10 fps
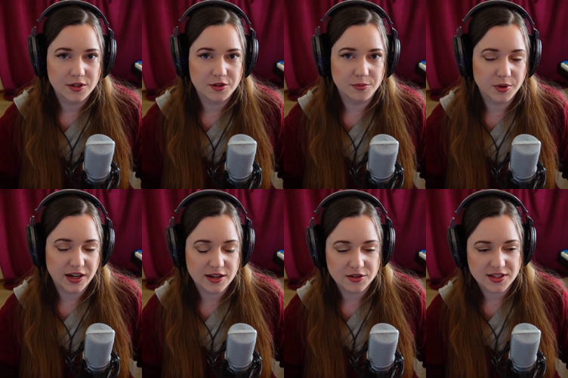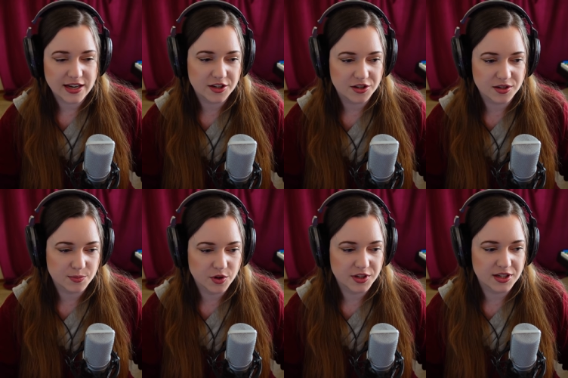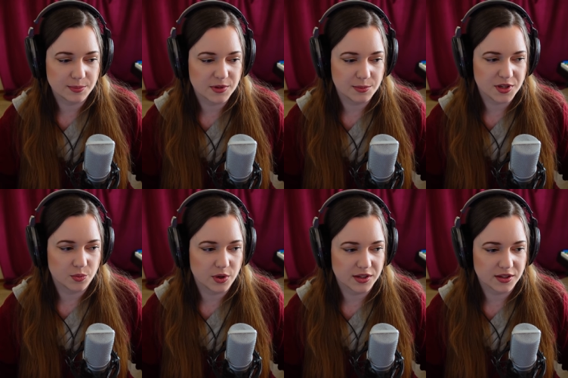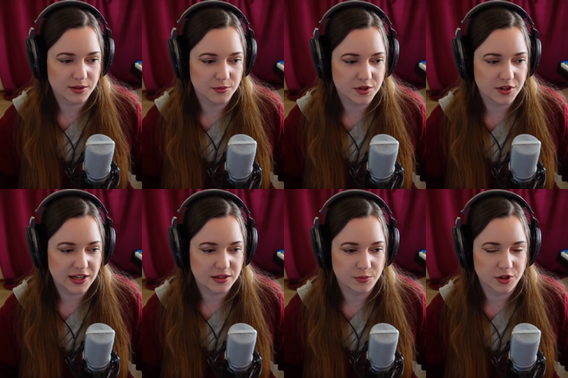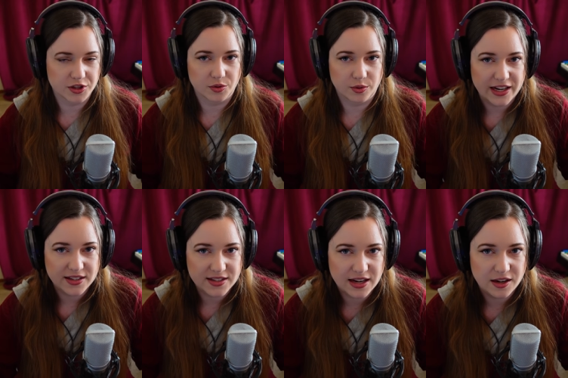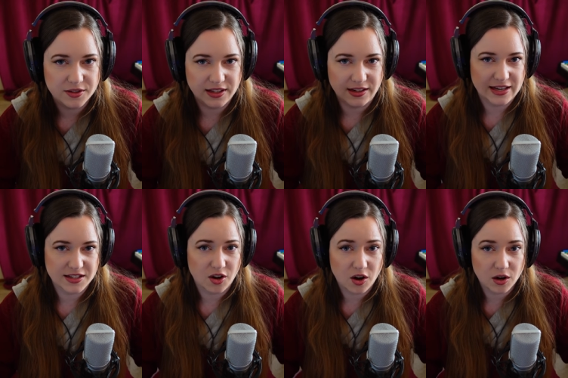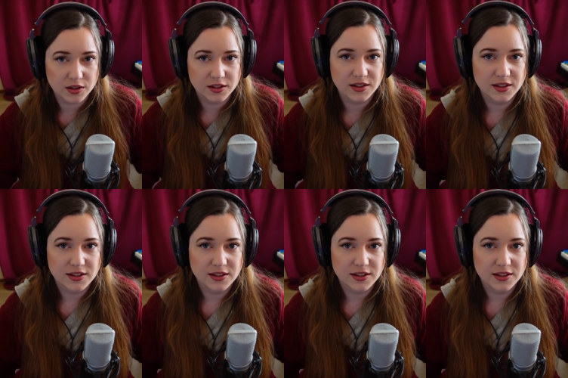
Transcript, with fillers: to bring out sections more. Sometimes you want them to get a more direct sound and less hall.